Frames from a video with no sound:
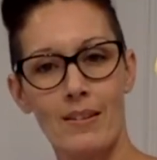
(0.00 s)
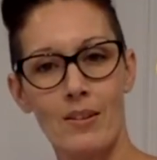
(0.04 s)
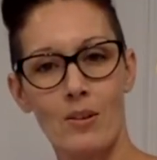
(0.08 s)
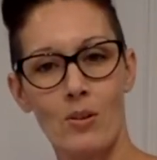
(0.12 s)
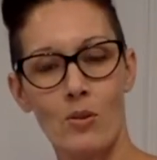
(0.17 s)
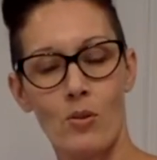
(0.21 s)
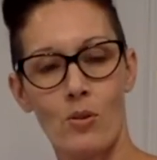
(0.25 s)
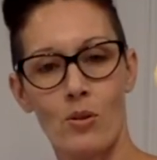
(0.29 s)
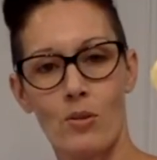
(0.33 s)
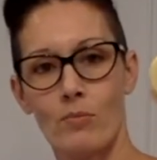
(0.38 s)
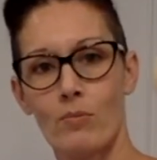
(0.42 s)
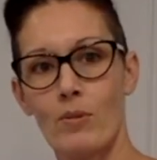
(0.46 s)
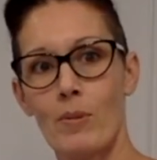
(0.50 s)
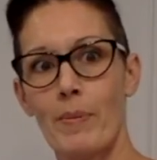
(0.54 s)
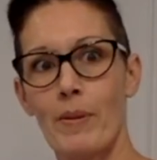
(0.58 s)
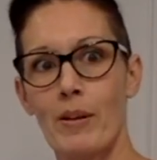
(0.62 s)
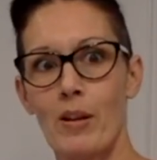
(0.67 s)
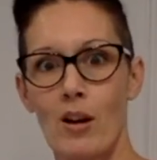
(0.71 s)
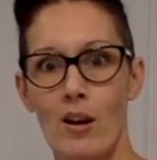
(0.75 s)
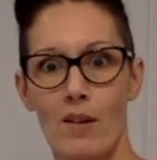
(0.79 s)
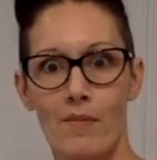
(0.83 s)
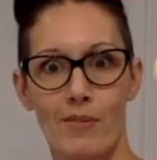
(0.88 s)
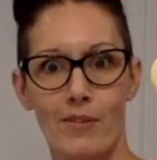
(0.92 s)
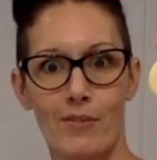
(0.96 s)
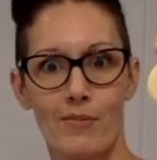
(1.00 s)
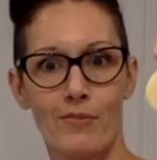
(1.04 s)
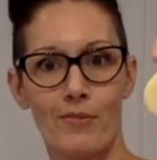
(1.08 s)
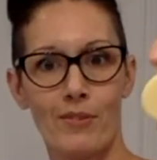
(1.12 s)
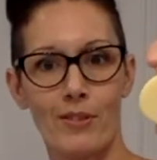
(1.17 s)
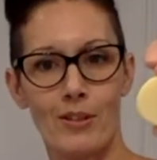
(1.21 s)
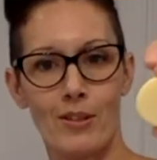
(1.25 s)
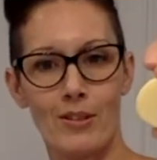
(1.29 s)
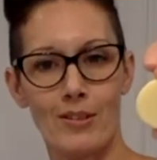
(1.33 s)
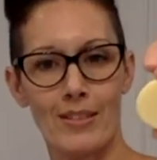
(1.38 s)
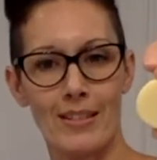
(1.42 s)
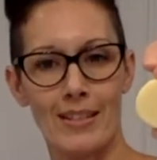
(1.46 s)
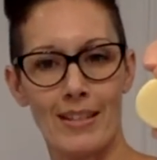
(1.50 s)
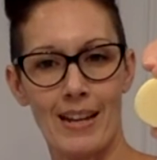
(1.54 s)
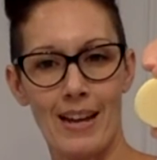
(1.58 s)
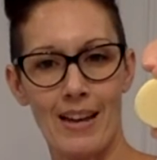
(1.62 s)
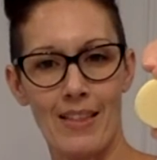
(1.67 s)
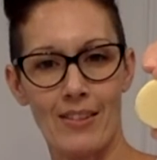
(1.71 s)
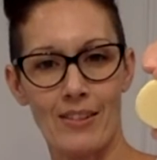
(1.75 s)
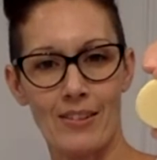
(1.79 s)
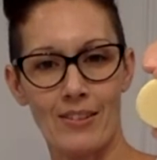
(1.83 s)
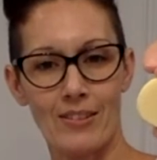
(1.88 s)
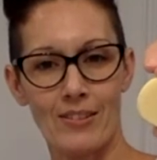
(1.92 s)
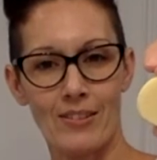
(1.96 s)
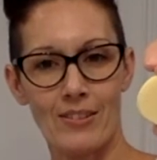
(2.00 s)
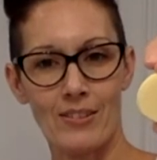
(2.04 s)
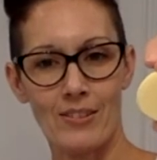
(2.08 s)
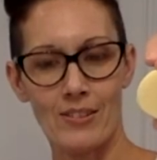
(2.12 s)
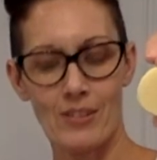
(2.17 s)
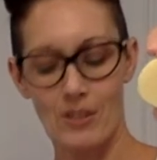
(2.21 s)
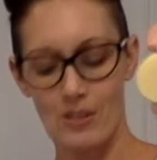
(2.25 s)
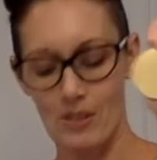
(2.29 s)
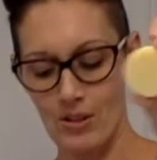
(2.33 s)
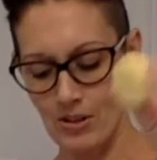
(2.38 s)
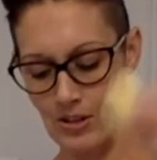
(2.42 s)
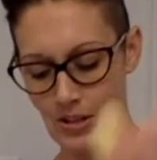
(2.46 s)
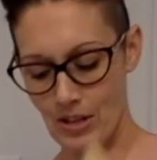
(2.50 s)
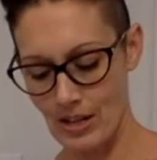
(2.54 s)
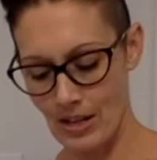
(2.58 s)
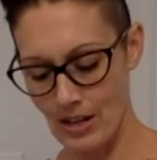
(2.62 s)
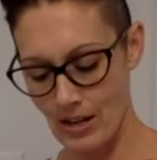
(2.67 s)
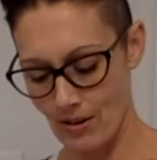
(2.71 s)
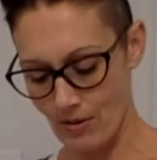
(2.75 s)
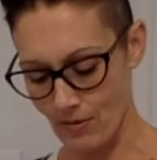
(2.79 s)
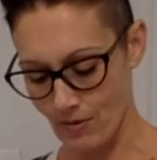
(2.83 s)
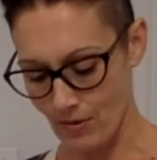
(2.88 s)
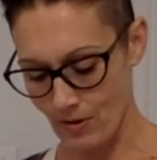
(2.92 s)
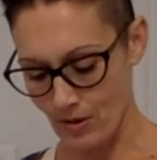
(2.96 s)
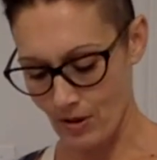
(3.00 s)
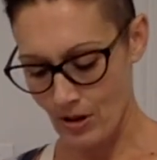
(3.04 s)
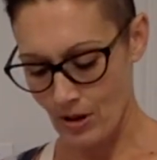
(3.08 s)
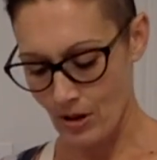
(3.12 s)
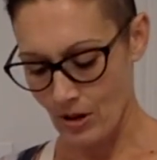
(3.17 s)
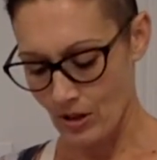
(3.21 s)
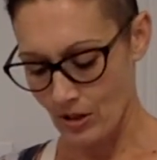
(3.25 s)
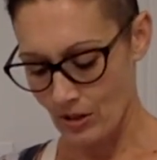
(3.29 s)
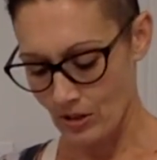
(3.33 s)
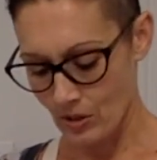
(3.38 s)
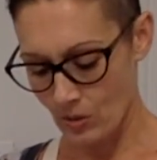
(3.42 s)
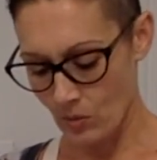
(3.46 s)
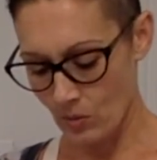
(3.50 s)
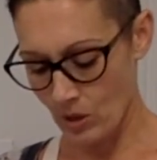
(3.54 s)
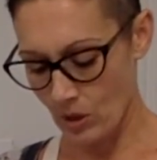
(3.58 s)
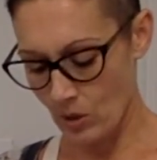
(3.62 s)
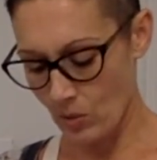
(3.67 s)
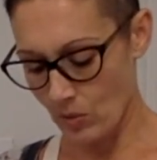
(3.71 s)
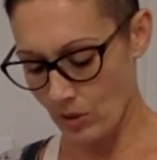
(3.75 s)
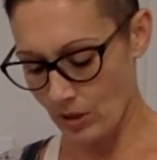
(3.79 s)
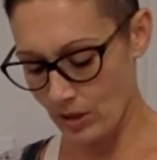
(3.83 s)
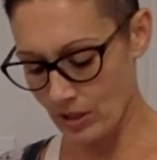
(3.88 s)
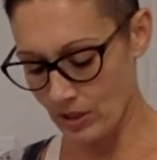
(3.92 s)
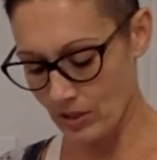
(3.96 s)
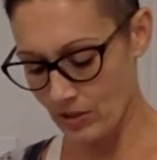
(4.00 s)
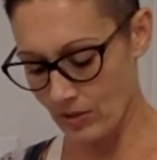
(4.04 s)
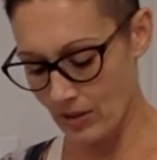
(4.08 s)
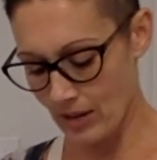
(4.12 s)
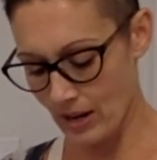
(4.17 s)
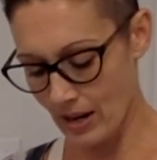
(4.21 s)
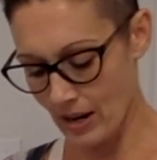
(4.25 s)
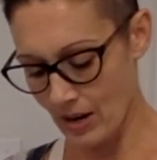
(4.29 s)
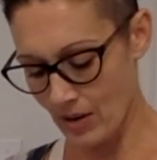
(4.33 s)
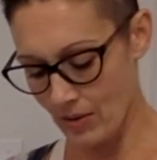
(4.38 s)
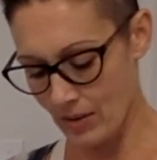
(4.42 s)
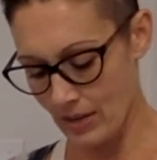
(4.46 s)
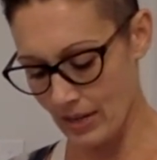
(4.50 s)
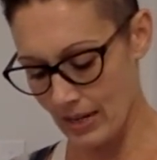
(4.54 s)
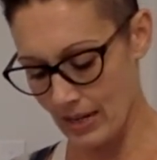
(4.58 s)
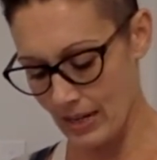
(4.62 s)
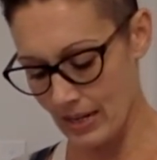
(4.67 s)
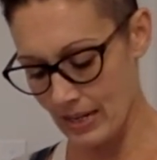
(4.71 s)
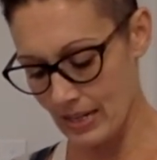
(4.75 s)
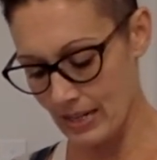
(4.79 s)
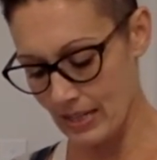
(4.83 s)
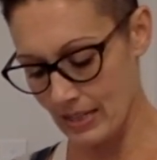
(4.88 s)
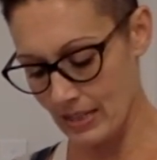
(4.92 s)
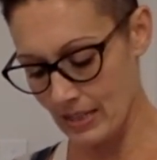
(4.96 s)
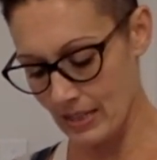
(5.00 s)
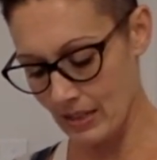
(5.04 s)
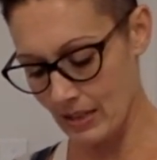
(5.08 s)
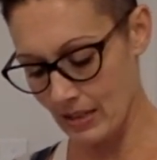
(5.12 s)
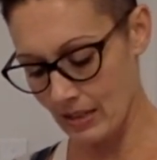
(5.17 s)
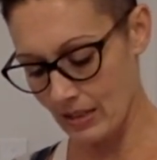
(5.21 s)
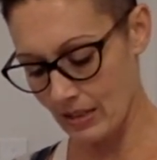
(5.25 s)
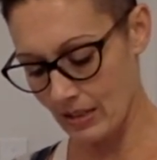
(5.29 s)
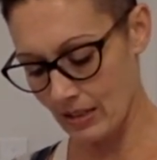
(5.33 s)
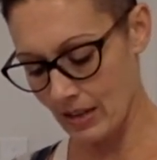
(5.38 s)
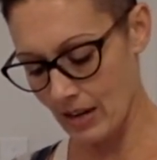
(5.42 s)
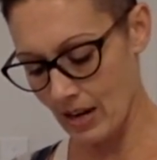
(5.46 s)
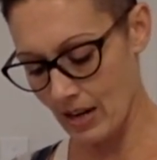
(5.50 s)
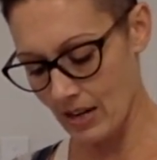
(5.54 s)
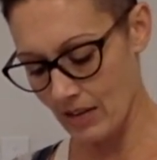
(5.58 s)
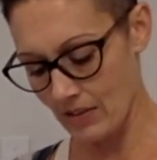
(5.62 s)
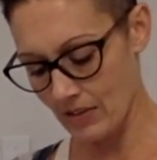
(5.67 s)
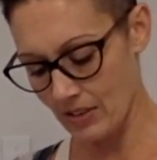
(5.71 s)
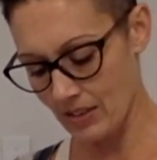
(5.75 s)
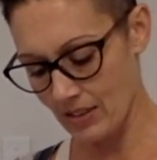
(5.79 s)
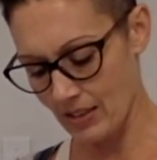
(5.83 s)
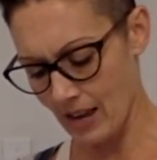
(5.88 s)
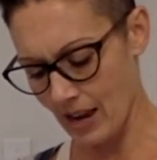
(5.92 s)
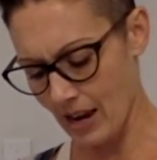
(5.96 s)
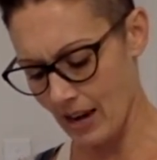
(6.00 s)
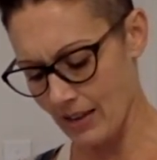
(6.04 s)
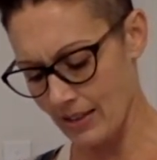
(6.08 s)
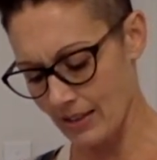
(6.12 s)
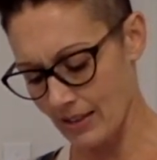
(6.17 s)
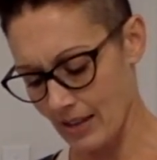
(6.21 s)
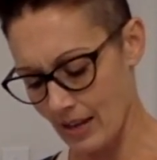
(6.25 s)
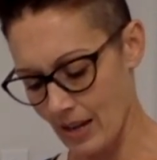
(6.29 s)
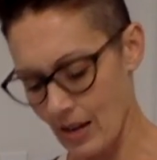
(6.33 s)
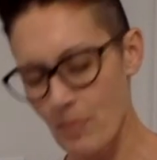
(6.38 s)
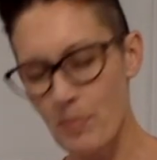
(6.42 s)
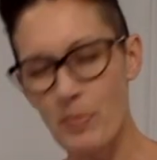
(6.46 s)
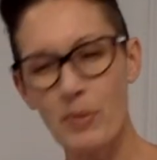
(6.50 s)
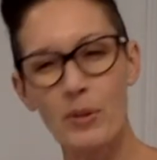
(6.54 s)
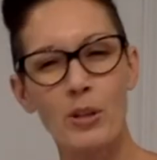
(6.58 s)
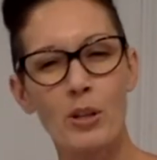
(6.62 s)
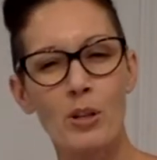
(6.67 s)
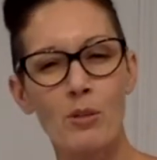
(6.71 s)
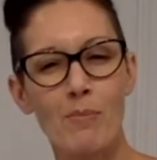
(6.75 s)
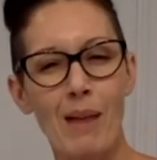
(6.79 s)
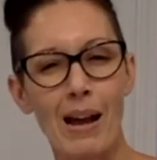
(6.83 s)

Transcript: or ripping off the foot altogether. So there you go. So what you want to do now is kind of size up your